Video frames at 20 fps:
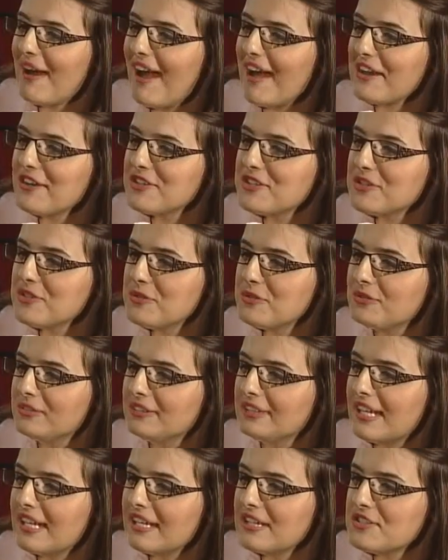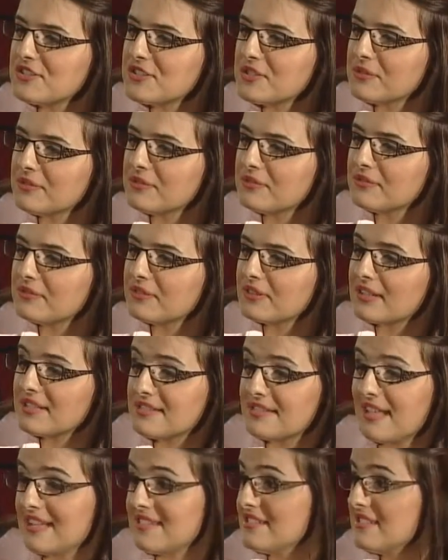how did you get into, because
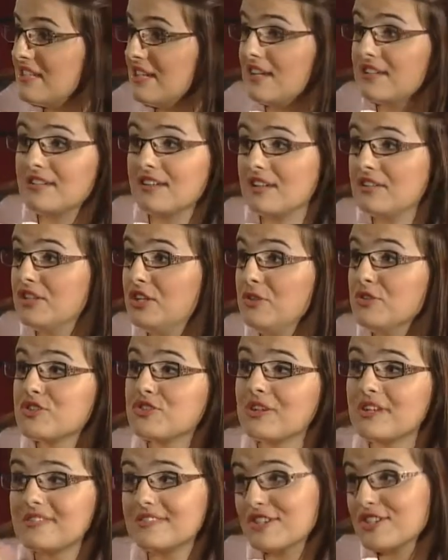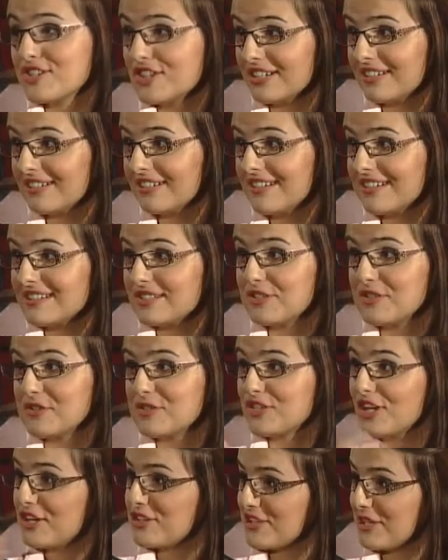that's a, a, a huge transition into
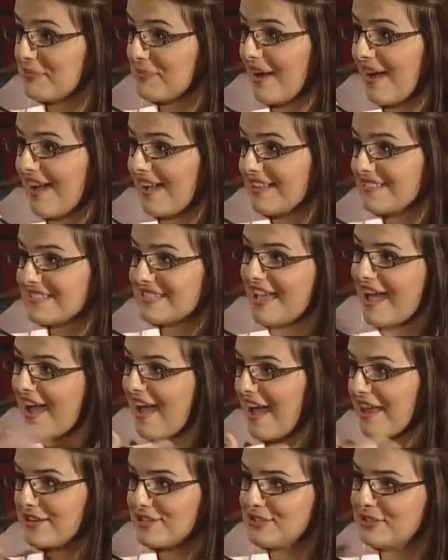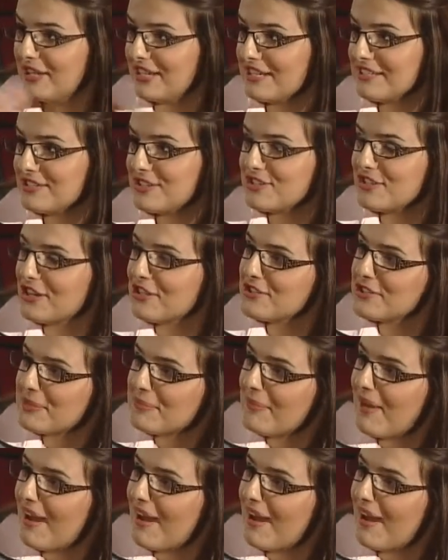Changing Minds, how, how did you get into Changing